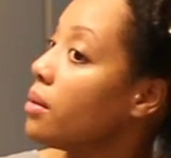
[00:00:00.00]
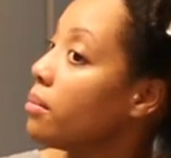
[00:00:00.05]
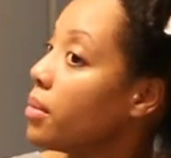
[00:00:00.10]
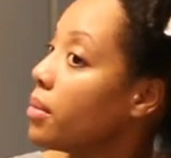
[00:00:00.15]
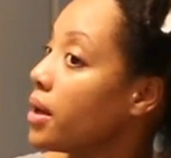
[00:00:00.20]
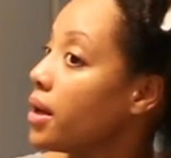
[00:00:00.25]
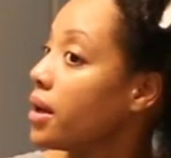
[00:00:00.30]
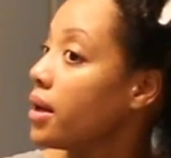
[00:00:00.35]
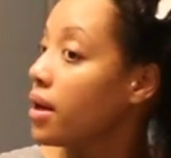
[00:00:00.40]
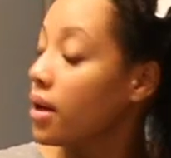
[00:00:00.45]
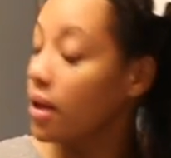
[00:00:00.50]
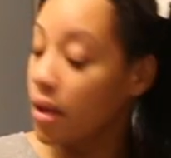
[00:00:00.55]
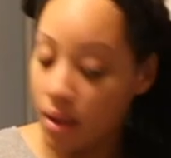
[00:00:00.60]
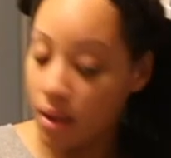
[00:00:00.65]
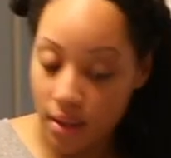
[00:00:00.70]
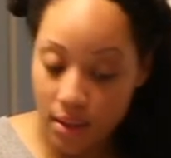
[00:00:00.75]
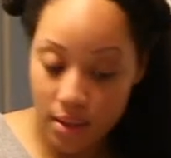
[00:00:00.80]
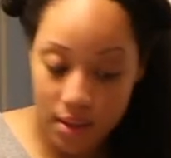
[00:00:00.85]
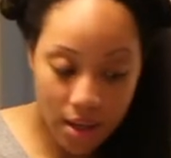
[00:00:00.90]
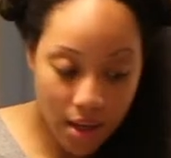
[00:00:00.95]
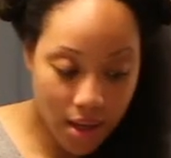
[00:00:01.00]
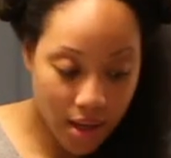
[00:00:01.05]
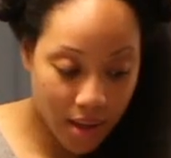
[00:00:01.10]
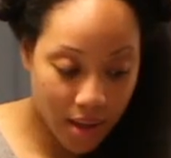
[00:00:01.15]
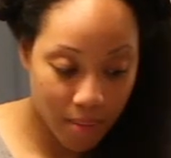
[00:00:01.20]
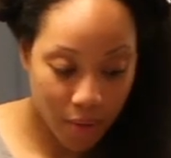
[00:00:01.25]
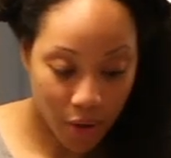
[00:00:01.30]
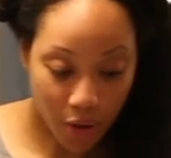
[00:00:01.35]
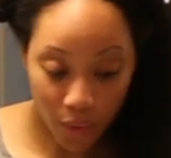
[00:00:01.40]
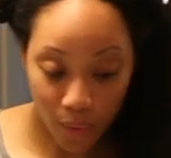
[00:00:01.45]
But this
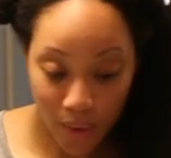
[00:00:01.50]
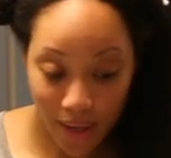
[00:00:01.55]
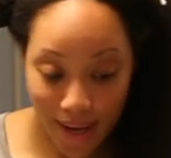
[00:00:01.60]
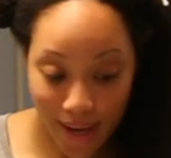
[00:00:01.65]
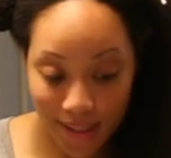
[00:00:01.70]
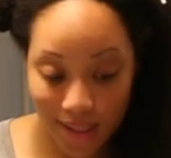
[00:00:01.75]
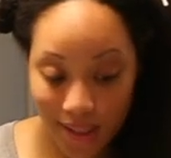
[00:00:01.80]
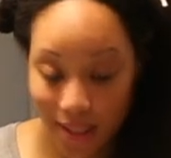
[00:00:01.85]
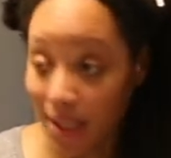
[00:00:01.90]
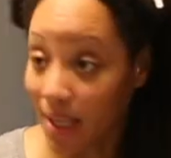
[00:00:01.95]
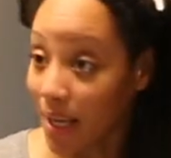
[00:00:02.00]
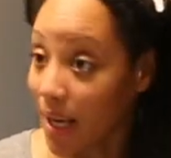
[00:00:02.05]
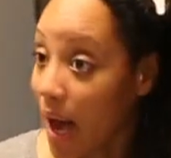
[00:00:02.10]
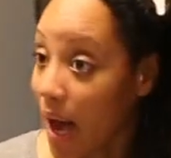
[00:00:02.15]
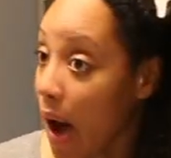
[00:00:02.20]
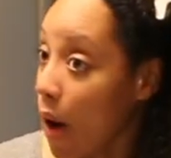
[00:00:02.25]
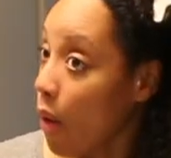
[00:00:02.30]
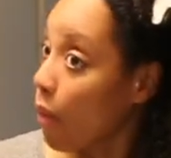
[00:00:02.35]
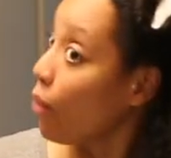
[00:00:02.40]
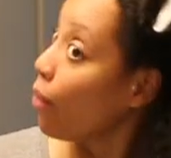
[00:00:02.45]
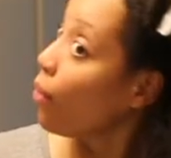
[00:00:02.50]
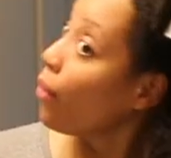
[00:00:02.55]
time, girl, we got to get.